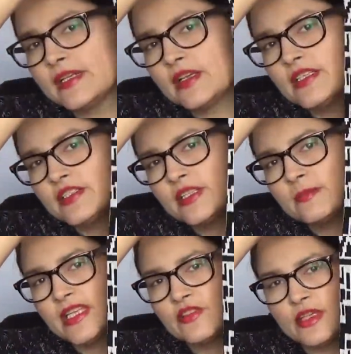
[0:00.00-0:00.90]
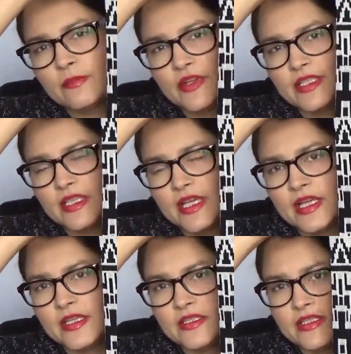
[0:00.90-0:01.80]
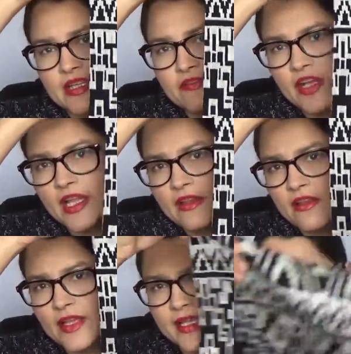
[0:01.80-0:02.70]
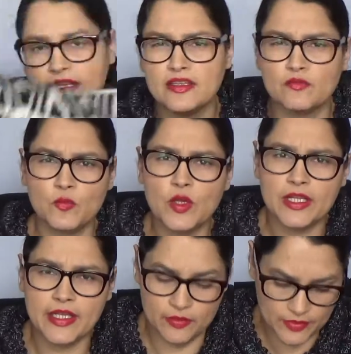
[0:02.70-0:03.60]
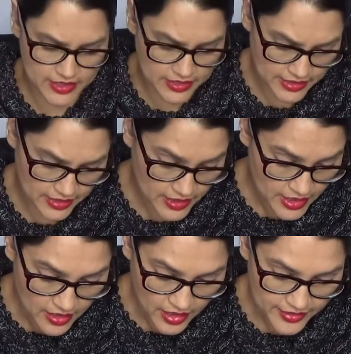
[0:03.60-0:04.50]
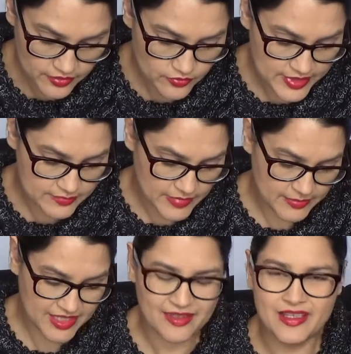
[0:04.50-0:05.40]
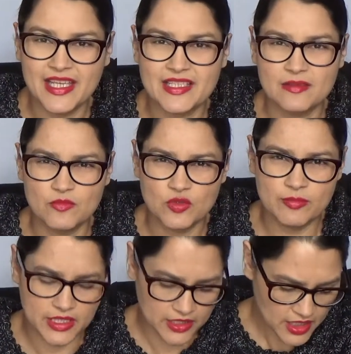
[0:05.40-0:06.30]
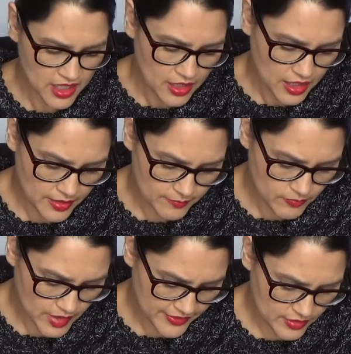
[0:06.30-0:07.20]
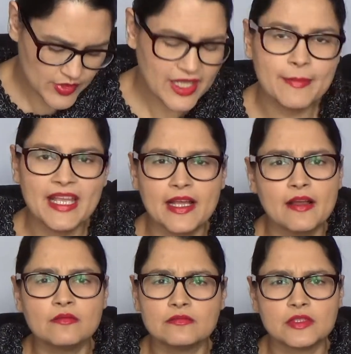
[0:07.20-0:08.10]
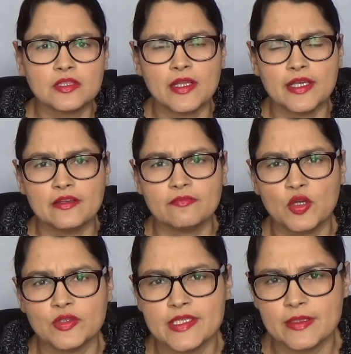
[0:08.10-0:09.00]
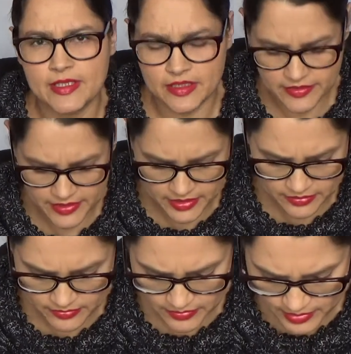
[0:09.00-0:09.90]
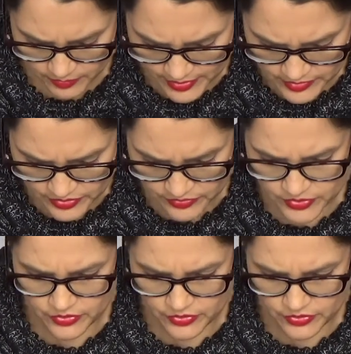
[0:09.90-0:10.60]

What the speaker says: nice geometric print, and if I like it working with it, then I can always maybe go and get some more. But I think we're coming out slightly of Ponte weather, so I won't do